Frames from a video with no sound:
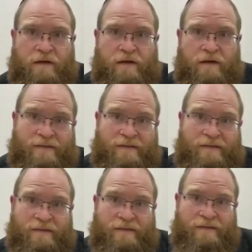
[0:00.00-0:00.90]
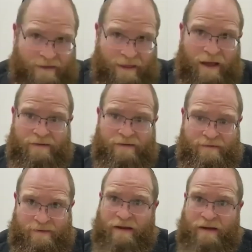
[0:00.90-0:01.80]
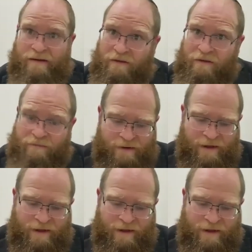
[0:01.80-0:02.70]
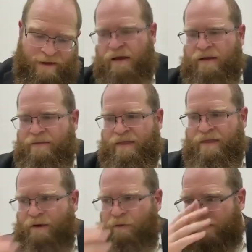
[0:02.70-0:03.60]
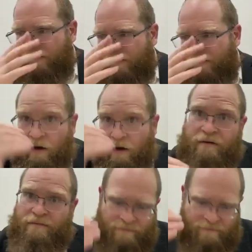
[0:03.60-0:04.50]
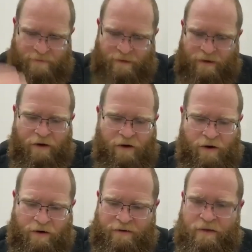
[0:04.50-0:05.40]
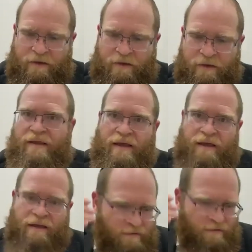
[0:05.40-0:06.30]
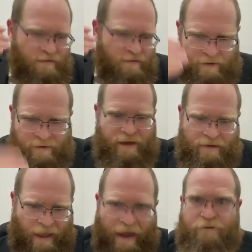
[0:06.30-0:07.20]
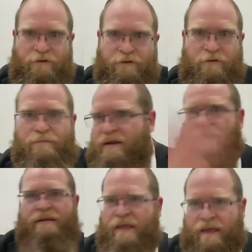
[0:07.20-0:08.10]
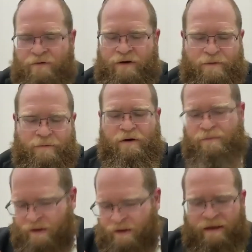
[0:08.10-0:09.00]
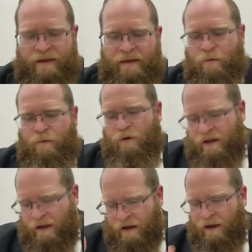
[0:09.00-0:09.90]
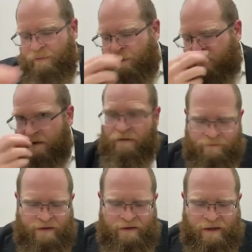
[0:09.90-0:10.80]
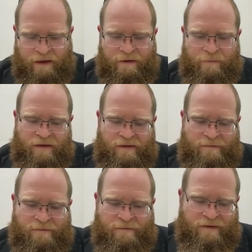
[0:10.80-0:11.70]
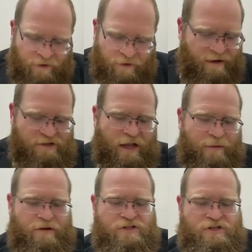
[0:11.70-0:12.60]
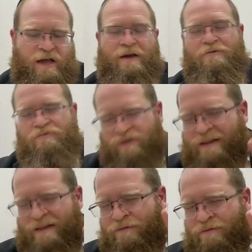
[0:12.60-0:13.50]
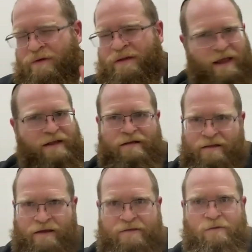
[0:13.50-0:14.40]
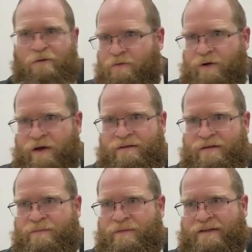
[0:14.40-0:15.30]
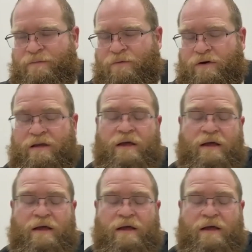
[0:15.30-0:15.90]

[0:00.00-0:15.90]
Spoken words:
Even when my colleagues, they said until midnight, it wasn't a hard line in the sand that after midnight you can't do it anymore. When Chachamim said until midnight, it means mitzvah sanat sheyalmad hashachar. Really, really, technically, it's all the way till the next morning.